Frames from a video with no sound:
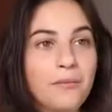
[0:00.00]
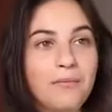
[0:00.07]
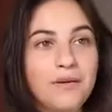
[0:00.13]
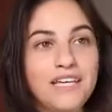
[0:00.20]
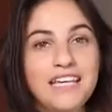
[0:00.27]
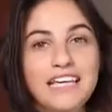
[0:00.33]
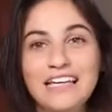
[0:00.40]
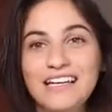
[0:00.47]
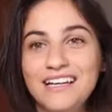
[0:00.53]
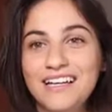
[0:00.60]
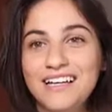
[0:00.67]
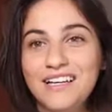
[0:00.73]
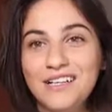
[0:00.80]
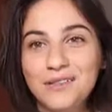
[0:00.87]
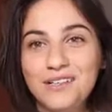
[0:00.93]
be
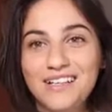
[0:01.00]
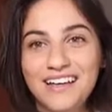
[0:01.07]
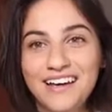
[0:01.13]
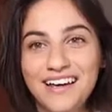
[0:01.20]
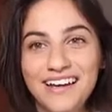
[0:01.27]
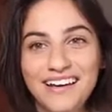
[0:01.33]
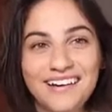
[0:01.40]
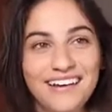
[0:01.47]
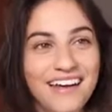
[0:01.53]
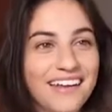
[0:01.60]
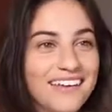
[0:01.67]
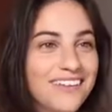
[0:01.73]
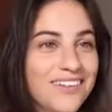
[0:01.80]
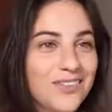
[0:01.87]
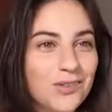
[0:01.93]
a good kid
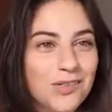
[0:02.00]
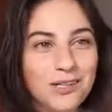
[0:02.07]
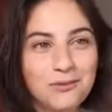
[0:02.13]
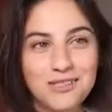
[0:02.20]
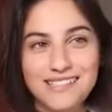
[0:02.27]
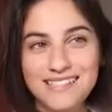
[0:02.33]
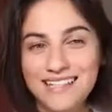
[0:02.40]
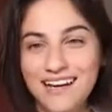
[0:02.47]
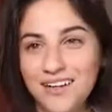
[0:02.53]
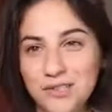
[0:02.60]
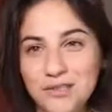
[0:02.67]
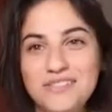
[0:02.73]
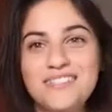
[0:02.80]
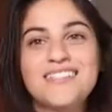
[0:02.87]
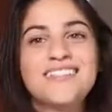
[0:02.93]
and do it with
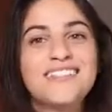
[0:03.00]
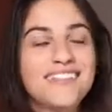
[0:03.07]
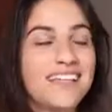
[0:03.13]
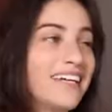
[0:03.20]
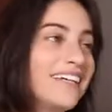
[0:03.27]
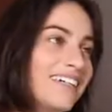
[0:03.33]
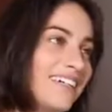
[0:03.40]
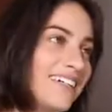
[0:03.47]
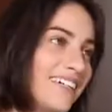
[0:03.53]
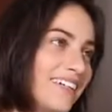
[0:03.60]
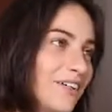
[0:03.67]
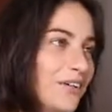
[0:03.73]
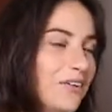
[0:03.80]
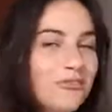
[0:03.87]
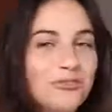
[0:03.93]
styles, like,
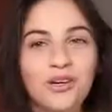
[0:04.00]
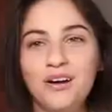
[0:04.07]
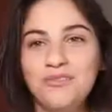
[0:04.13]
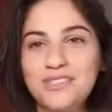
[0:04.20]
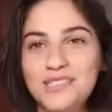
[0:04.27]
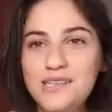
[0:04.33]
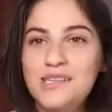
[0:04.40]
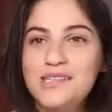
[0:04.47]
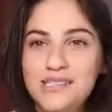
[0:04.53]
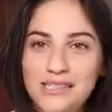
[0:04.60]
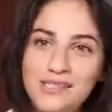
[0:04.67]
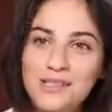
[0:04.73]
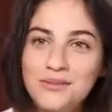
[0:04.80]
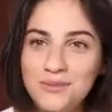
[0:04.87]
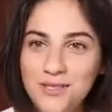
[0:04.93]
you know, if you have a design
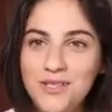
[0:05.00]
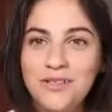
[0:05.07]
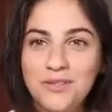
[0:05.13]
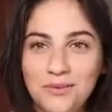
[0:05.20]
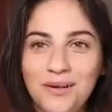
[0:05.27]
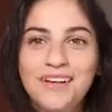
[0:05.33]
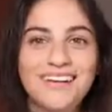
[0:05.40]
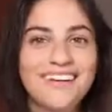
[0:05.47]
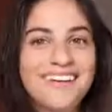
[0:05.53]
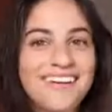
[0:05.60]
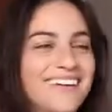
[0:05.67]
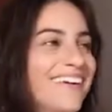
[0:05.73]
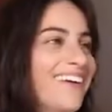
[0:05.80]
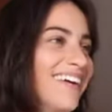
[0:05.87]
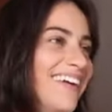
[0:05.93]
systems, they do it.
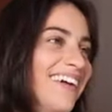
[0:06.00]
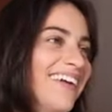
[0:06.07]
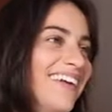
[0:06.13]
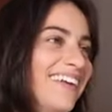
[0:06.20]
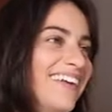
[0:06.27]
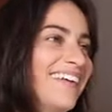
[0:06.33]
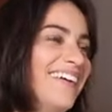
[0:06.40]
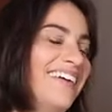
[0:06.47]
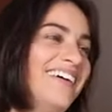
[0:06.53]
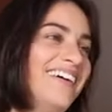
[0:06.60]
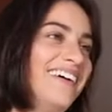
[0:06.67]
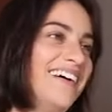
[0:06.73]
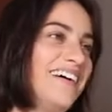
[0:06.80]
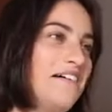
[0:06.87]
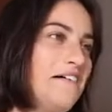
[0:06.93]
And
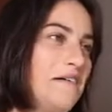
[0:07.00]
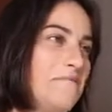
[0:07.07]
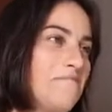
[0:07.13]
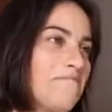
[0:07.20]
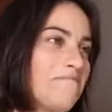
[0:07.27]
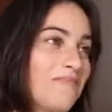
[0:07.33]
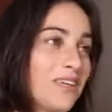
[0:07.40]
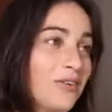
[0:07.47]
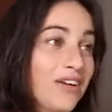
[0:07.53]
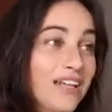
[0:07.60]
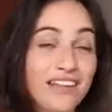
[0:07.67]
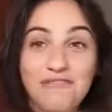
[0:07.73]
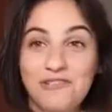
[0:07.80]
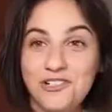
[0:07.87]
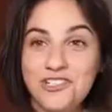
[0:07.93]
you
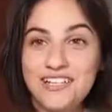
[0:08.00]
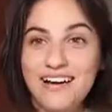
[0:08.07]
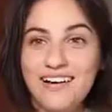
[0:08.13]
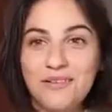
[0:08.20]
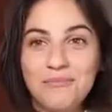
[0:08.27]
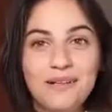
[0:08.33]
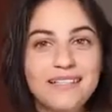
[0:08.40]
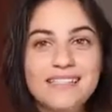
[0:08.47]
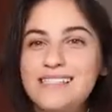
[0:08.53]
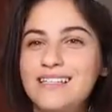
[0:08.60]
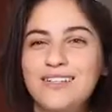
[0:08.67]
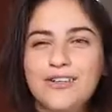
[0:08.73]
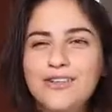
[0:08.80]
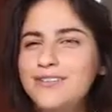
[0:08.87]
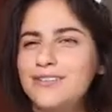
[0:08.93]
can leverage that. But let's
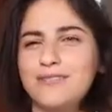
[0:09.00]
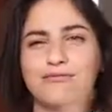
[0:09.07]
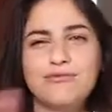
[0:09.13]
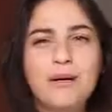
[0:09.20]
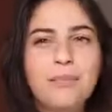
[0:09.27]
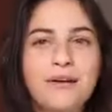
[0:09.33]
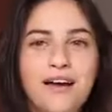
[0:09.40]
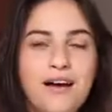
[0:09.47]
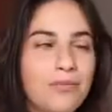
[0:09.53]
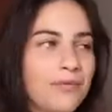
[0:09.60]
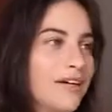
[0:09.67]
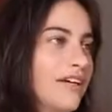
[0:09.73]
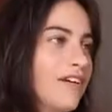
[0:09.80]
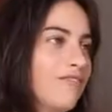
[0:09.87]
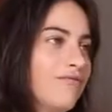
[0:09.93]
say you're wrapping up
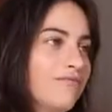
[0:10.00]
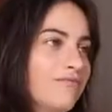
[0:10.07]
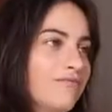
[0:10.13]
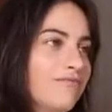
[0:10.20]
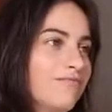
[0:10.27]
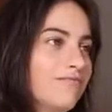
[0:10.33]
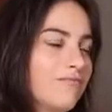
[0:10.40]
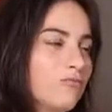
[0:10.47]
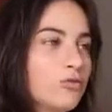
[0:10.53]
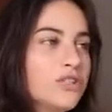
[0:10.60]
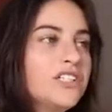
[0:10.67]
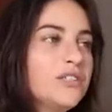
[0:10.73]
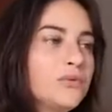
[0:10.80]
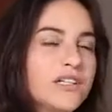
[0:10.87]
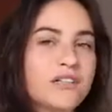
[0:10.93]
like a
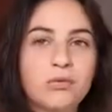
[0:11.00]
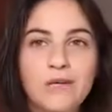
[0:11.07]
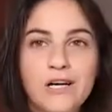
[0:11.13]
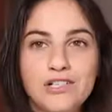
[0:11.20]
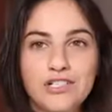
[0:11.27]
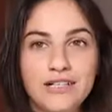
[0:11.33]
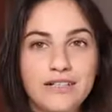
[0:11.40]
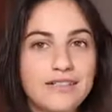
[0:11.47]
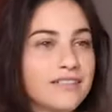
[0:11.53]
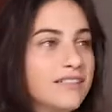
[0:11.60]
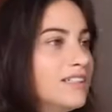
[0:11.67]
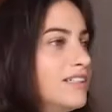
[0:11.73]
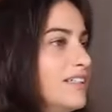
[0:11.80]
really quick project.